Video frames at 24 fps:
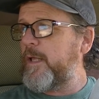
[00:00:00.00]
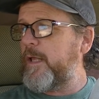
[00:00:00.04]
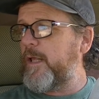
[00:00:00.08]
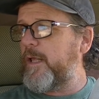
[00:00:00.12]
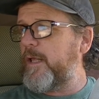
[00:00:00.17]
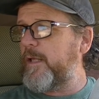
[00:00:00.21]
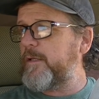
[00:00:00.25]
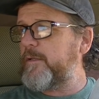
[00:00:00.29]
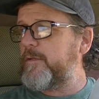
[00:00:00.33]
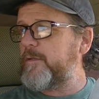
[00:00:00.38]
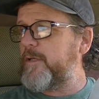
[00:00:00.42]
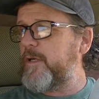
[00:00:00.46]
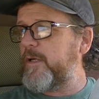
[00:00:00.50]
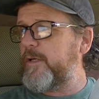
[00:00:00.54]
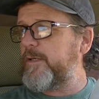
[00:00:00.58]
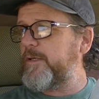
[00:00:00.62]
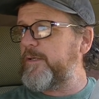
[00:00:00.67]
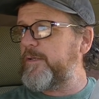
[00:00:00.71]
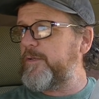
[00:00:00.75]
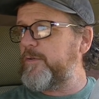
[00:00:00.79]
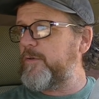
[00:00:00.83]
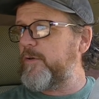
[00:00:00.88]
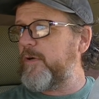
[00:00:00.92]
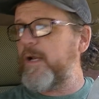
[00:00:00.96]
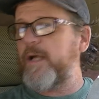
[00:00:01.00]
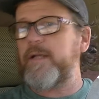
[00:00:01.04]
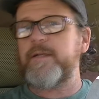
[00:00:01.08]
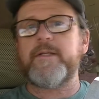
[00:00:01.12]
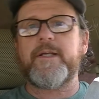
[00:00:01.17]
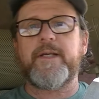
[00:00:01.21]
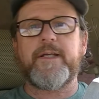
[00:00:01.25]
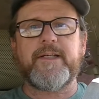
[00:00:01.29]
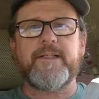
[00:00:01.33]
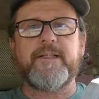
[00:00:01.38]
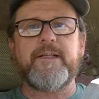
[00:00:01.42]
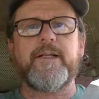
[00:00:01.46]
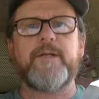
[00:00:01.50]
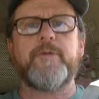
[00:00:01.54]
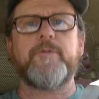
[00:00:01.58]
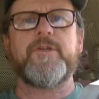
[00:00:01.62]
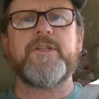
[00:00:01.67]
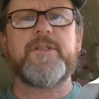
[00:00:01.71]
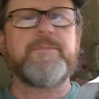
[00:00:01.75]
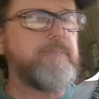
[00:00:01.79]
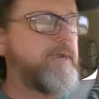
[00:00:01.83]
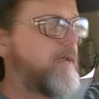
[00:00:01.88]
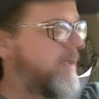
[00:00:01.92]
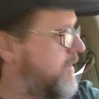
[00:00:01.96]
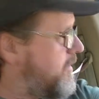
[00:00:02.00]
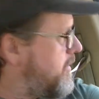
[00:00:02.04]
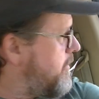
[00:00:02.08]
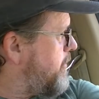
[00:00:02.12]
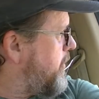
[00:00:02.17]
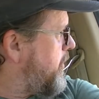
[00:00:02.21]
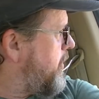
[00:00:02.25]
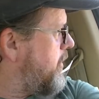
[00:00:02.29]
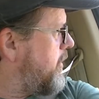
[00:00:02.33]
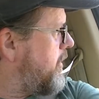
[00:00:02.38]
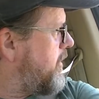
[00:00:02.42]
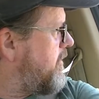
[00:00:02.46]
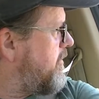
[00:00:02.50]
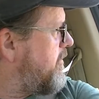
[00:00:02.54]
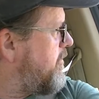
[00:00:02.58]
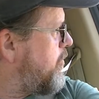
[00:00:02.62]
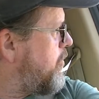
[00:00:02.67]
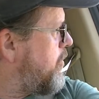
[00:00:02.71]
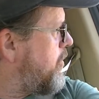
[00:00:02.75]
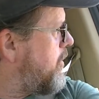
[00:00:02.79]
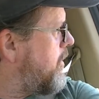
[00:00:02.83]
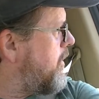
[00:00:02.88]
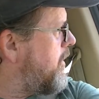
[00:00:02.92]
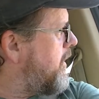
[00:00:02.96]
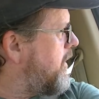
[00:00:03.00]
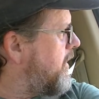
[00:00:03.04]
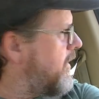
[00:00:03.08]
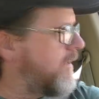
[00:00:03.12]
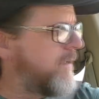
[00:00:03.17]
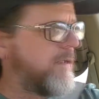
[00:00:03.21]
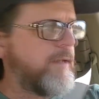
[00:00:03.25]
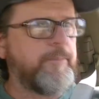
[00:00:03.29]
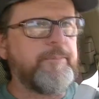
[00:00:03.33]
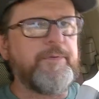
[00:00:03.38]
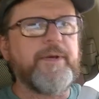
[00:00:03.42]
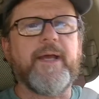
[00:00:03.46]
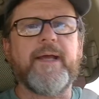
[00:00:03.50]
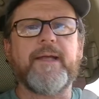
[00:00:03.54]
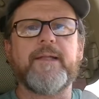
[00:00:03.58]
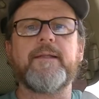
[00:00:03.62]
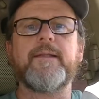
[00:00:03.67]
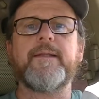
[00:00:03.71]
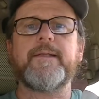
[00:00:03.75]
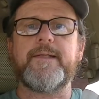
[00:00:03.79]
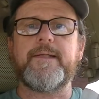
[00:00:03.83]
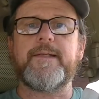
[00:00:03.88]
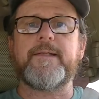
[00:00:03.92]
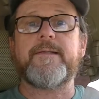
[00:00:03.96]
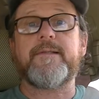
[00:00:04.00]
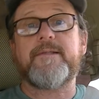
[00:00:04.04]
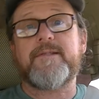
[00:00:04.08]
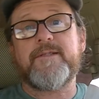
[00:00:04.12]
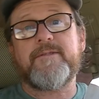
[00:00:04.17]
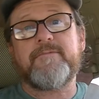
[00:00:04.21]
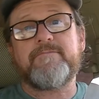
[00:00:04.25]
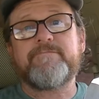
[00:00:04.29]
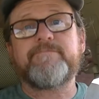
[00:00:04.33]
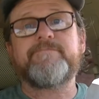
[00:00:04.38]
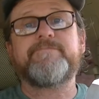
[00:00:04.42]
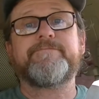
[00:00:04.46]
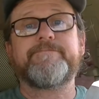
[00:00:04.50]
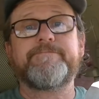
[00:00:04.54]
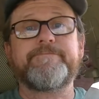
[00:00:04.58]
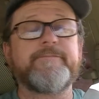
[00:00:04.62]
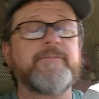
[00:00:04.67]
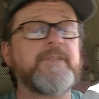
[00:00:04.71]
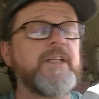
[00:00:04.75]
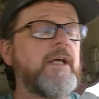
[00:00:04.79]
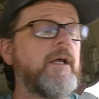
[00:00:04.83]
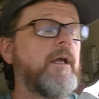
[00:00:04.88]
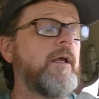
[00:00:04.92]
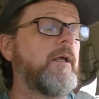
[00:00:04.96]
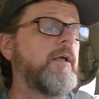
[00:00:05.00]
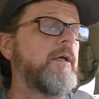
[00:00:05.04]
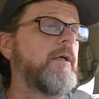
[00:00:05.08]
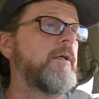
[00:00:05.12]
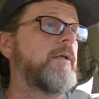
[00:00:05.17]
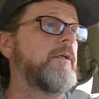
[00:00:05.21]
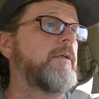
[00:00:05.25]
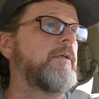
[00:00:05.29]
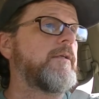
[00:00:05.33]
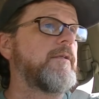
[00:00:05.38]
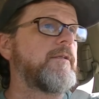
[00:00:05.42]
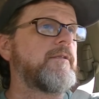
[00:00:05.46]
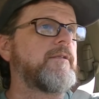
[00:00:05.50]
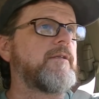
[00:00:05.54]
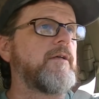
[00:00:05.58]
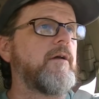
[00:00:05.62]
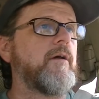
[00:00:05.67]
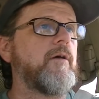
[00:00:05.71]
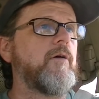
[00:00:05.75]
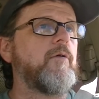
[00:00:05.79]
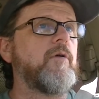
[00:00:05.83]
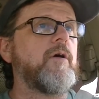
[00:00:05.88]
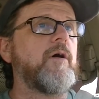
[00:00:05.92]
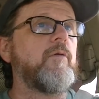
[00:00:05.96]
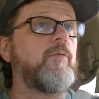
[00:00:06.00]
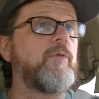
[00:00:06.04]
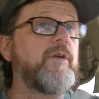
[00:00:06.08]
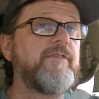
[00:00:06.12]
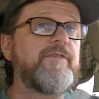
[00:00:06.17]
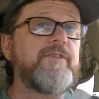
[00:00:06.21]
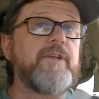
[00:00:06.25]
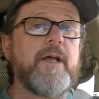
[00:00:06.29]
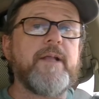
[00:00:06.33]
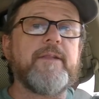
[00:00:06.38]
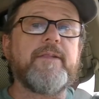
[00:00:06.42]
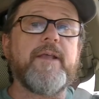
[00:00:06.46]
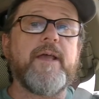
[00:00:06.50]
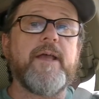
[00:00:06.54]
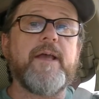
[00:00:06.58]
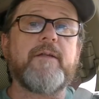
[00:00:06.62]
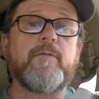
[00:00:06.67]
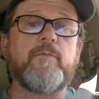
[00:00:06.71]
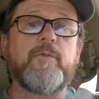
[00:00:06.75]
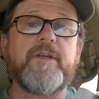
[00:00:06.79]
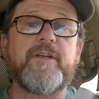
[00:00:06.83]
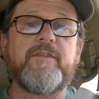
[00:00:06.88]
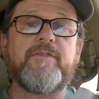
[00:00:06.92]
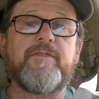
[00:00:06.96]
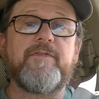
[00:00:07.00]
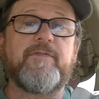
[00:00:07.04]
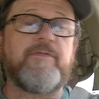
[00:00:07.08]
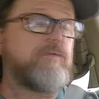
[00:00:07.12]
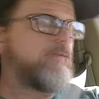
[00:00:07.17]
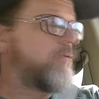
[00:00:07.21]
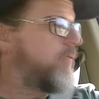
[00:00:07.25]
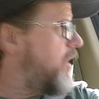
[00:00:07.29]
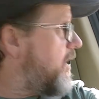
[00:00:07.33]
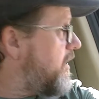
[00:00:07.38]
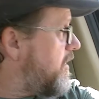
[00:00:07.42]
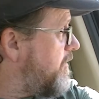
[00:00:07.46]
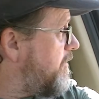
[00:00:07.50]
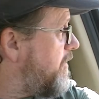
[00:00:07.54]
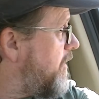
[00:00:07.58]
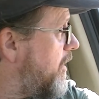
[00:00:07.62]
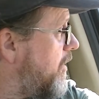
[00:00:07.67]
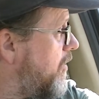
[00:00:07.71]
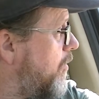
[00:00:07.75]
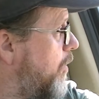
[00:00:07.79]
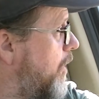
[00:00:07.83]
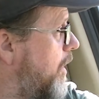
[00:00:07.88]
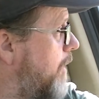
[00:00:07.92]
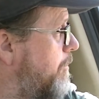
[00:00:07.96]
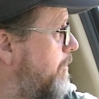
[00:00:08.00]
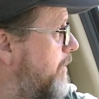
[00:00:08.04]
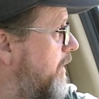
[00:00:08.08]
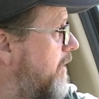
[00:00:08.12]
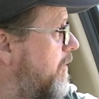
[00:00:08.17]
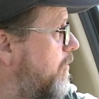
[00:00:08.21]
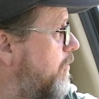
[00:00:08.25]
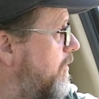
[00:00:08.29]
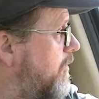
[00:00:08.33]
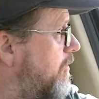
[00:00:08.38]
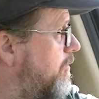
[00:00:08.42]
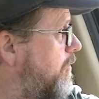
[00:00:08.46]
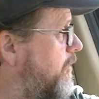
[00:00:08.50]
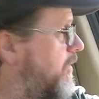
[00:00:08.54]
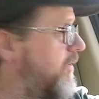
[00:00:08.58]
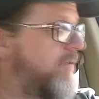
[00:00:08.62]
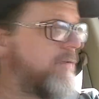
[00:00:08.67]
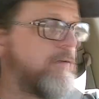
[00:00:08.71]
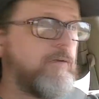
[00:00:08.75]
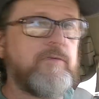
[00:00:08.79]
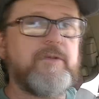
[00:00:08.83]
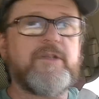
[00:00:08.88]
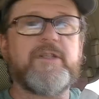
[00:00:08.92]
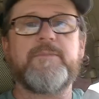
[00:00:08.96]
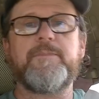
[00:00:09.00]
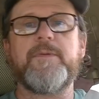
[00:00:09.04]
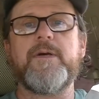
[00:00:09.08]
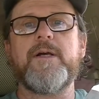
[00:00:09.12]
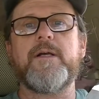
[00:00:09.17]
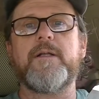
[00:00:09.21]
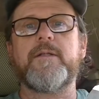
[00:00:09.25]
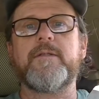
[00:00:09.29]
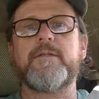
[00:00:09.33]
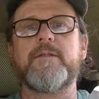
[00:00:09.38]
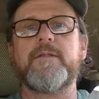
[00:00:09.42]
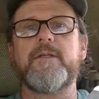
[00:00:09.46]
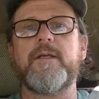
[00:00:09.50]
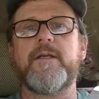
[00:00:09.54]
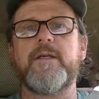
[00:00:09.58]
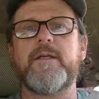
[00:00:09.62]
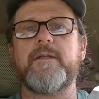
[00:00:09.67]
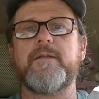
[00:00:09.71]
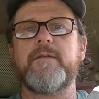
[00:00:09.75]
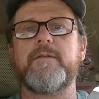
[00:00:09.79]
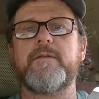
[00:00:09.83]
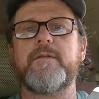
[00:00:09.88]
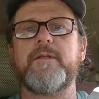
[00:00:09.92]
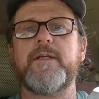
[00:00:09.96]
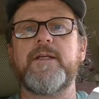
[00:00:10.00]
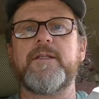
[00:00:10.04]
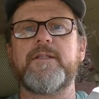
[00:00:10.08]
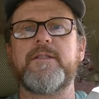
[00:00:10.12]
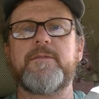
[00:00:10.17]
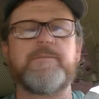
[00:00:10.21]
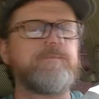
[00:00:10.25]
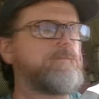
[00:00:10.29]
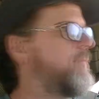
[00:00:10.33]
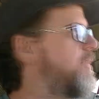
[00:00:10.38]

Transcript: And uh, you're not taking any responsibility for the bad leads. So uh, we've done that. We've tried to follow up and with, with, no response. And it's